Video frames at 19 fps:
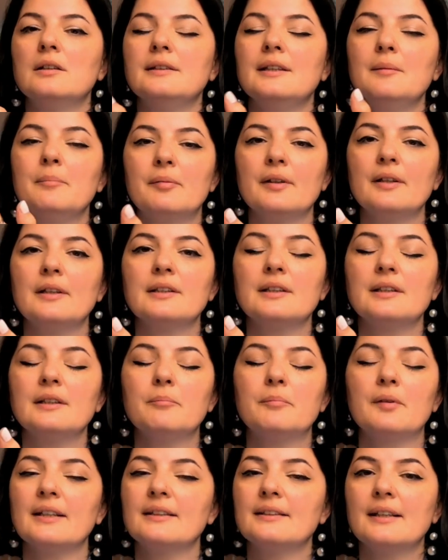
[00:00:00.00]
They
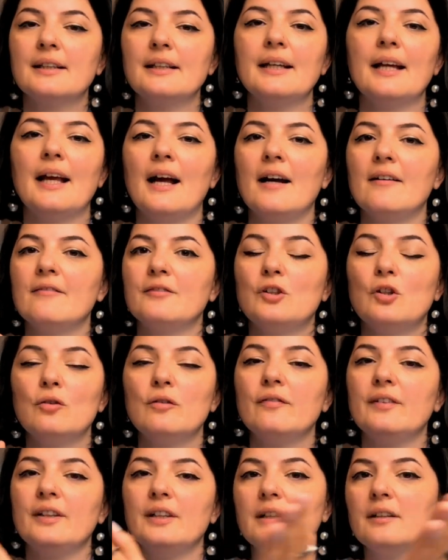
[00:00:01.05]
practically have no
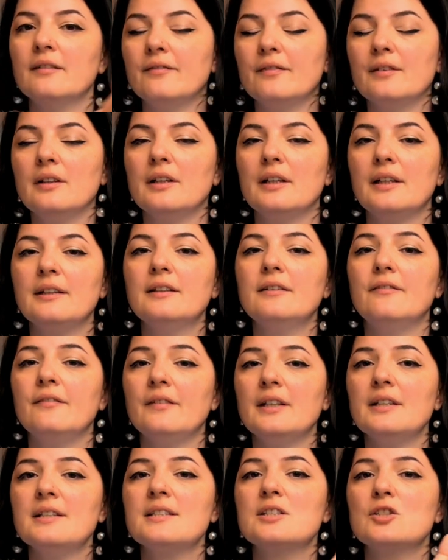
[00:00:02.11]
fee hidden
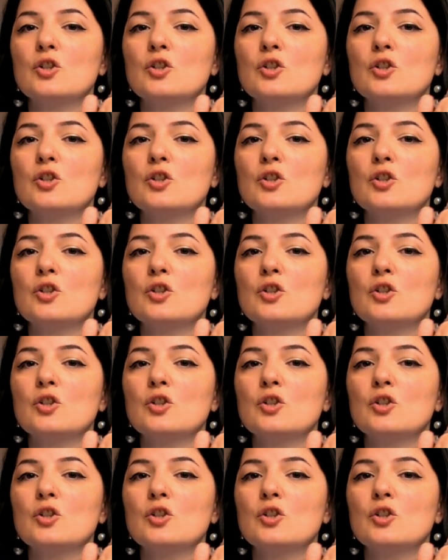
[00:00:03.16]
fees,